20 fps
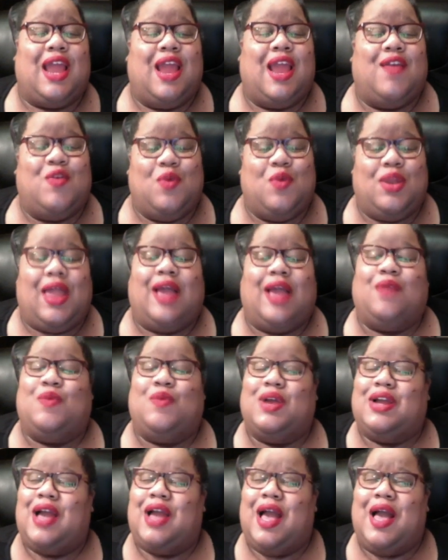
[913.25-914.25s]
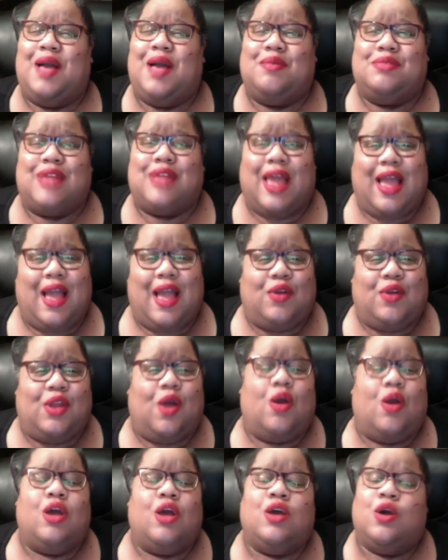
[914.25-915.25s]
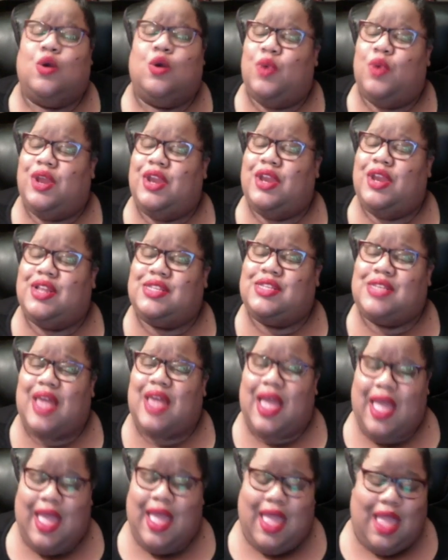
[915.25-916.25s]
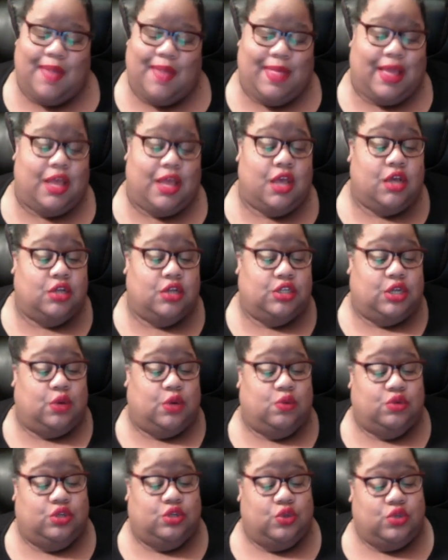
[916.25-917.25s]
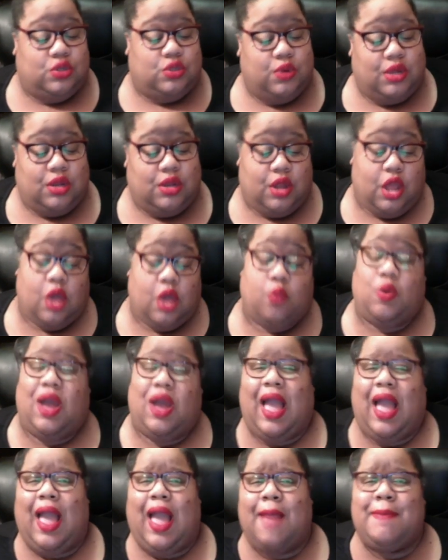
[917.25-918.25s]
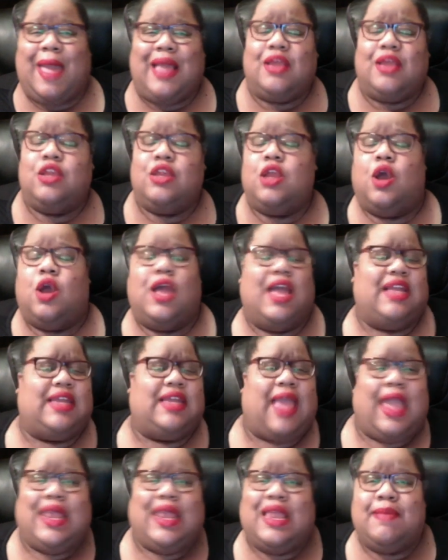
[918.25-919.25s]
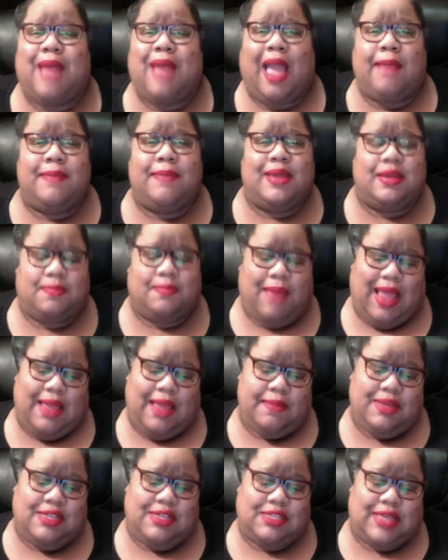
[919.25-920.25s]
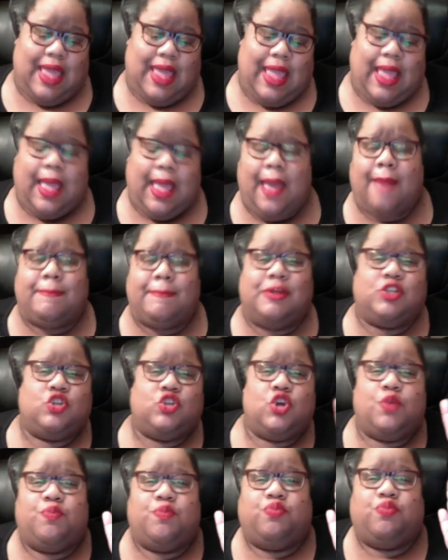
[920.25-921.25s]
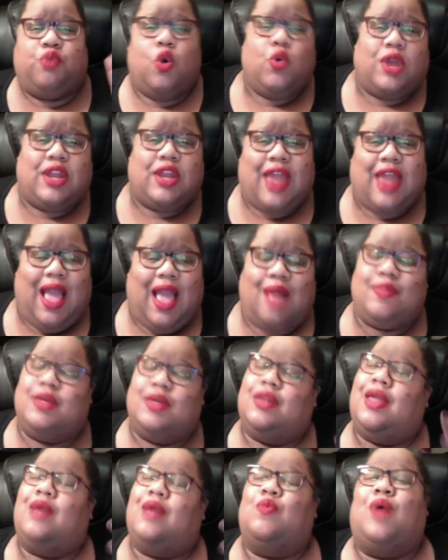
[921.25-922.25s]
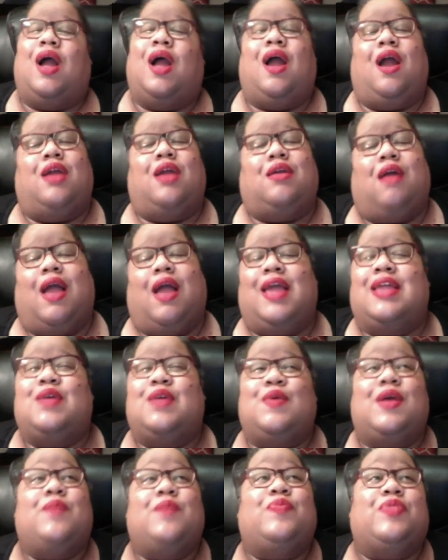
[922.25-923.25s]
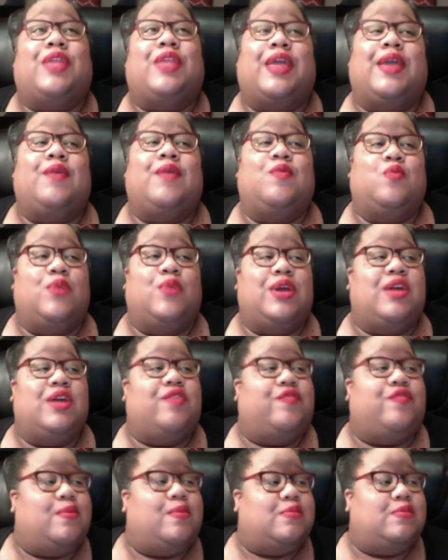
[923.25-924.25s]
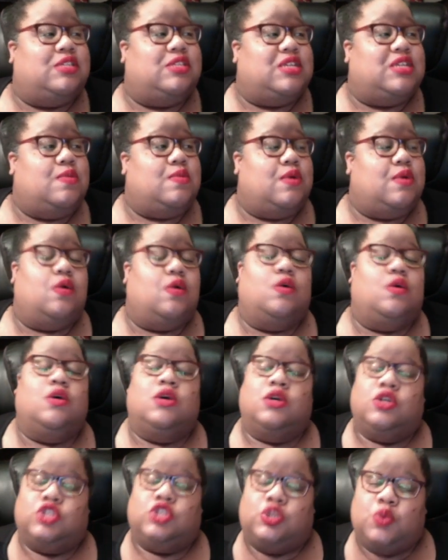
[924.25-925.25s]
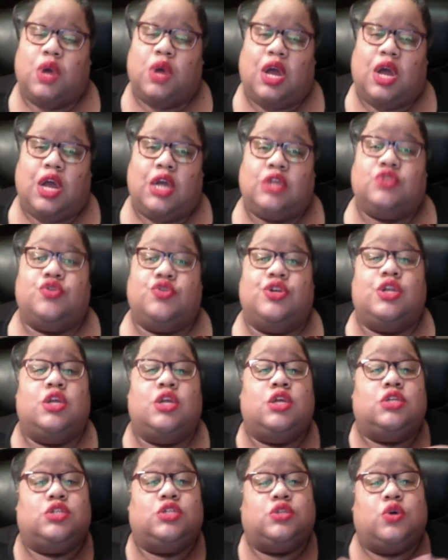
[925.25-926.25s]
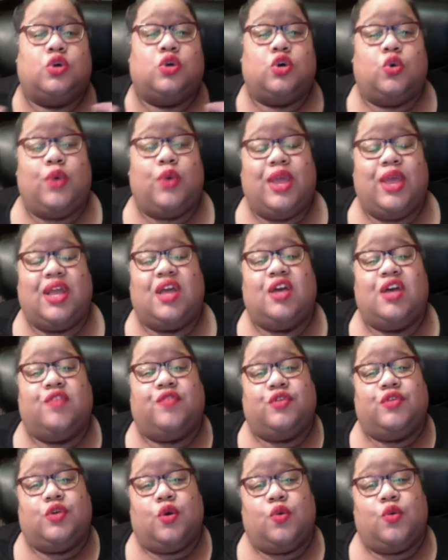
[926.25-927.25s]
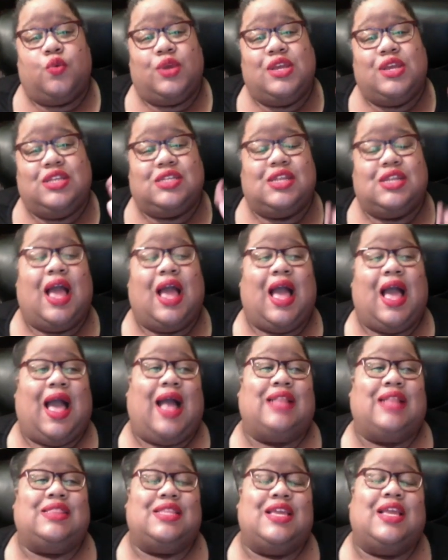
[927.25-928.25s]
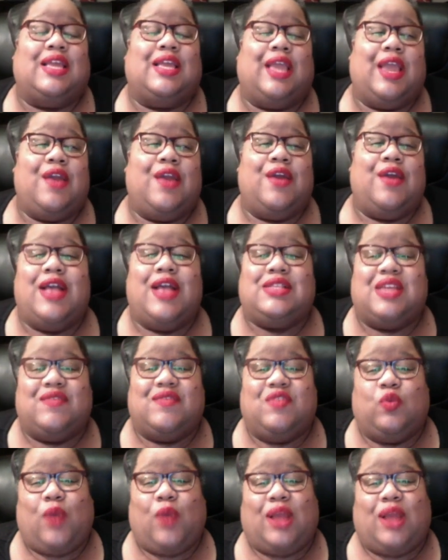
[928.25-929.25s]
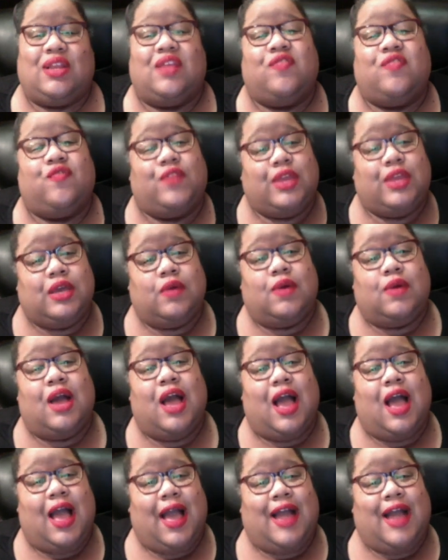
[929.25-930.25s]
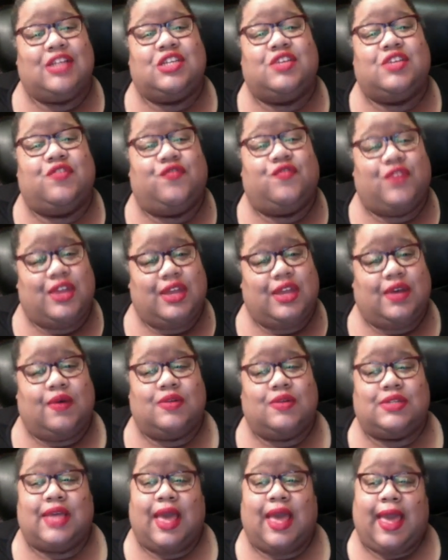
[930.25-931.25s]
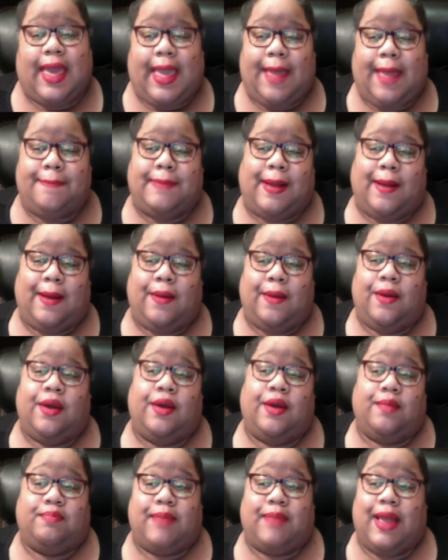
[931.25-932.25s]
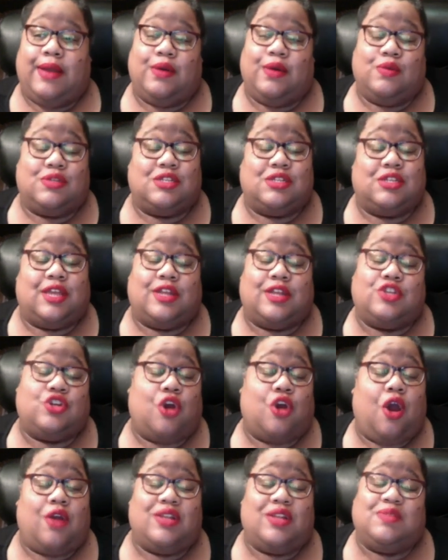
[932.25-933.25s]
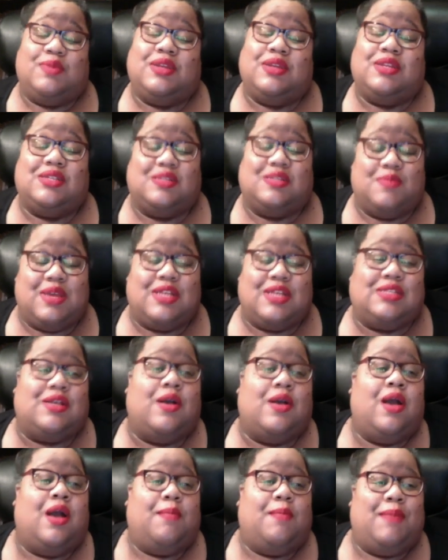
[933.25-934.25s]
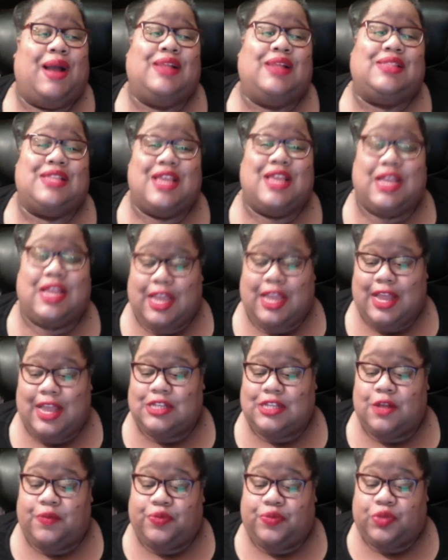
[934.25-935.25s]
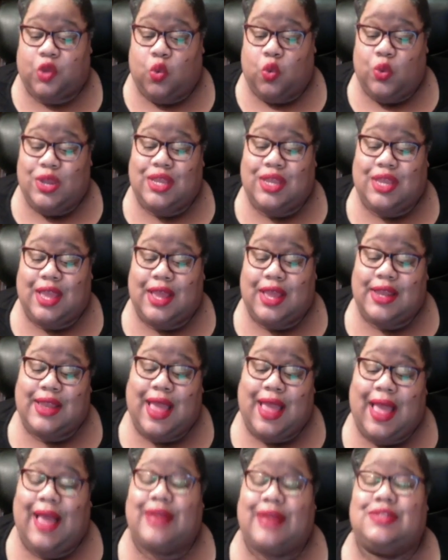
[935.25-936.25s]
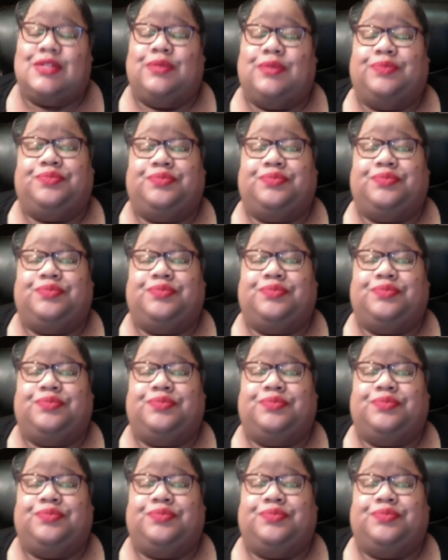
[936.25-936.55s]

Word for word: everyone like, well, calm down, you know, one at a time. Like, don't do so. And well, I might, you know, Katie might be might be sad, but you're broken. And I'm looking like, why are y'all? It, it went from zero to 100 so quick for no reason. I think Karen has every right to feel how she feels about Michael's charges being dismissed. My thing is, we cannot